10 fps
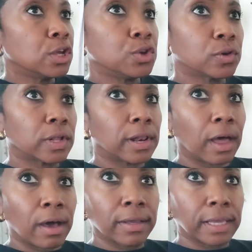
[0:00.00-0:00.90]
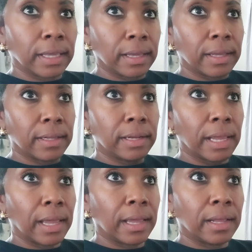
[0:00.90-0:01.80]
you can log in
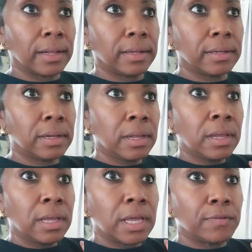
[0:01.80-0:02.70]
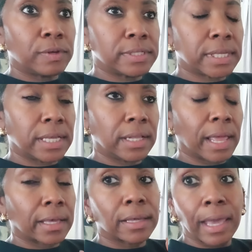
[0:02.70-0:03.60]
and if you see
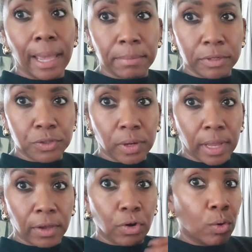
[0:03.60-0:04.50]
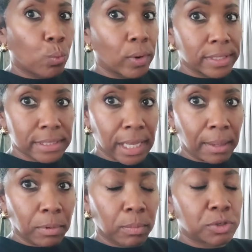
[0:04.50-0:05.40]
like a cabinet you like or one
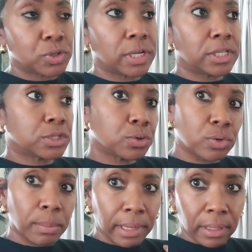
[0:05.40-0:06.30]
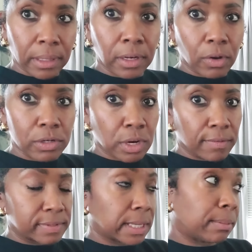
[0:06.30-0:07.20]
table, but you need two to make like a large
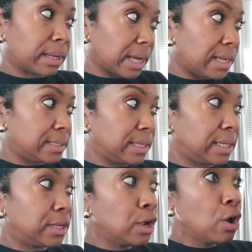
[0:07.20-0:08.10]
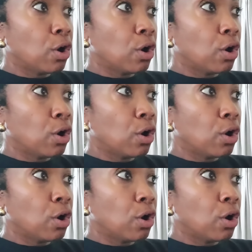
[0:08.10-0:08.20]
coffee table like I did,